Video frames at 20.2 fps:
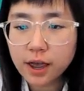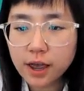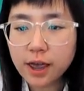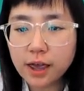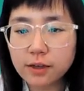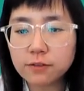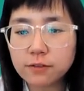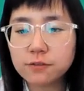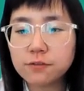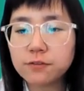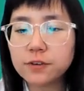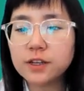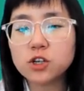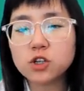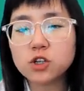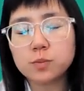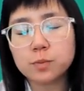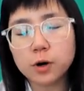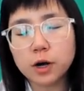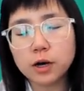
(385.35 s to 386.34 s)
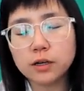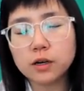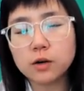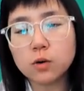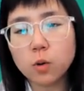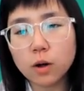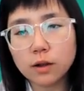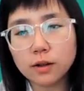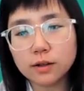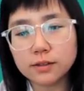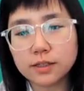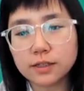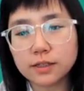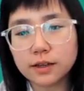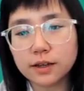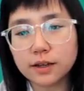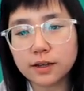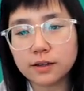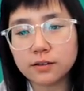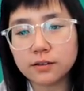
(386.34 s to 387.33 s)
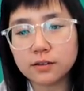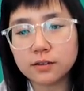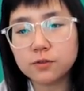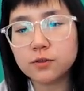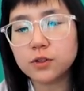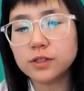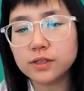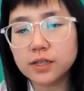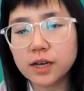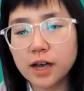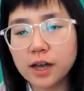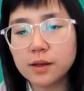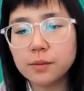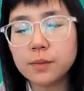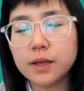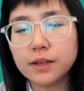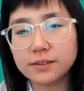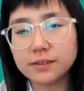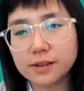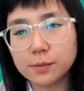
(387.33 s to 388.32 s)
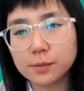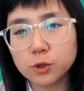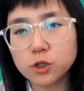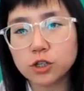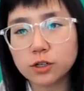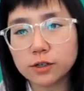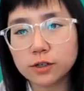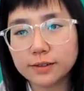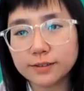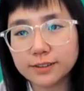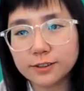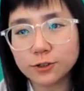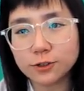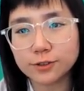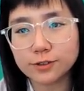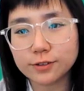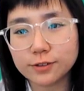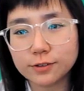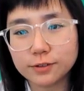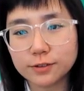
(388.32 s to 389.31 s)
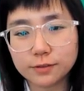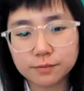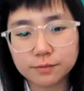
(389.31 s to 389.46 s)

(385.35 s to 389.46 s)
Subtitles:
and finished product quality in different time and temperature conditions.